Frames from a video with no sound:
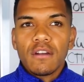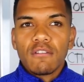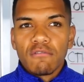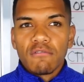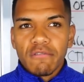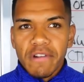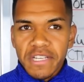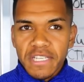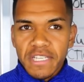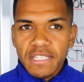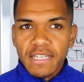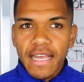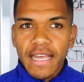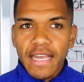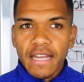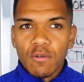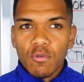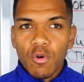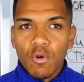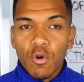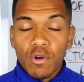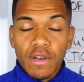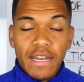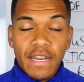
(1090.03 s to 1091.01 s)

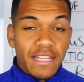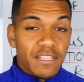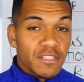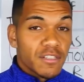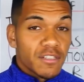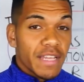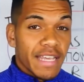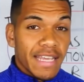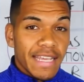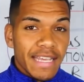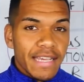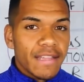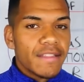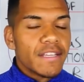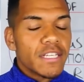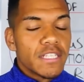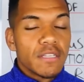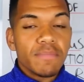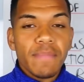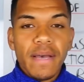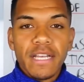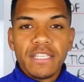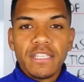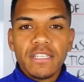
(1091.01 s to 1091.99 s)
resonate or needs to hear
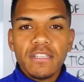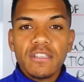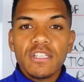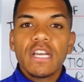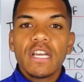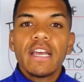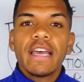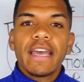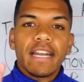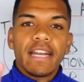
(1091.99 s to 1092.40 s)
this message.